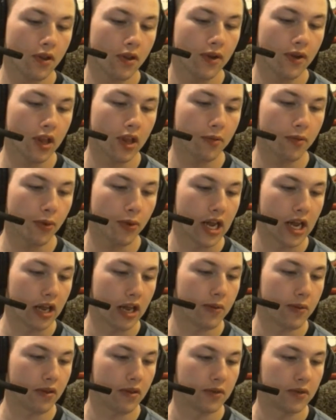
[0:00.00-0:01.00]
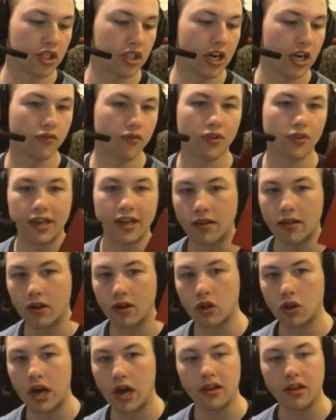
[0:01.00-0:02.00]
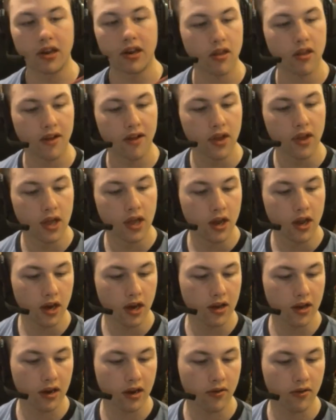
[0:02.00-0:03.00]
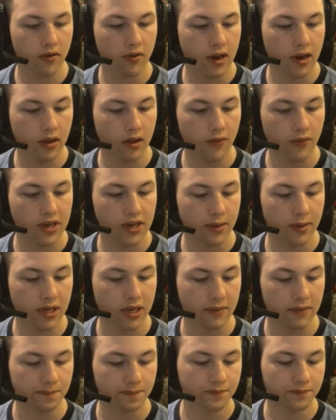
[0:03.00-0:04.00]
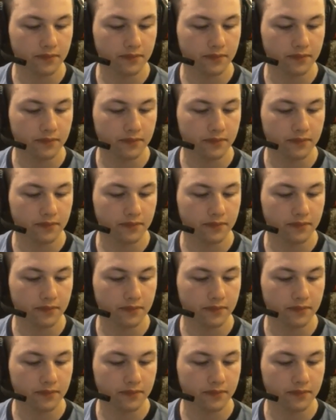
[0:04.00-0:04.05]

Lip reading: It's a pretty nice piece of machine. It's really nice and glossy and stuff. It's nice on the tabletop.